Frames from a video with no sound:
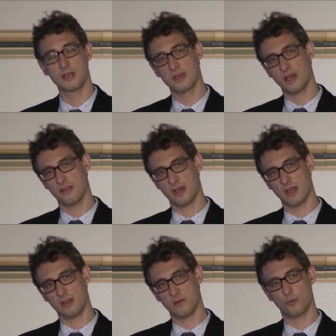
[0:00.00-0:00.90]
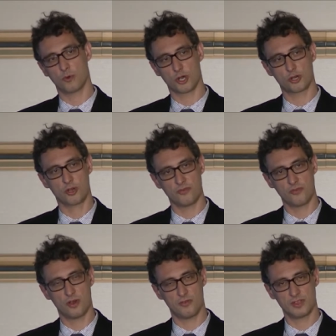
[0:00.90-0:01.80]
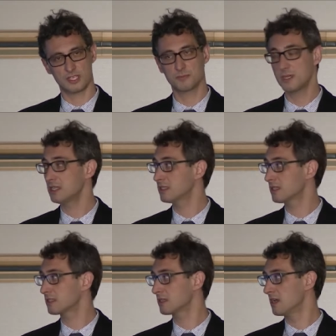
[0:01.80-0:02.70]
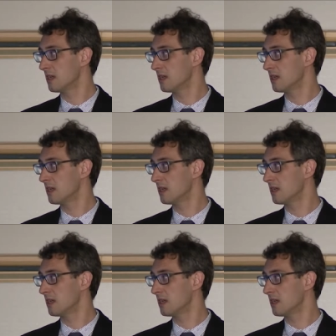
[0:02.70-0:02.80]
and then work on these pieces,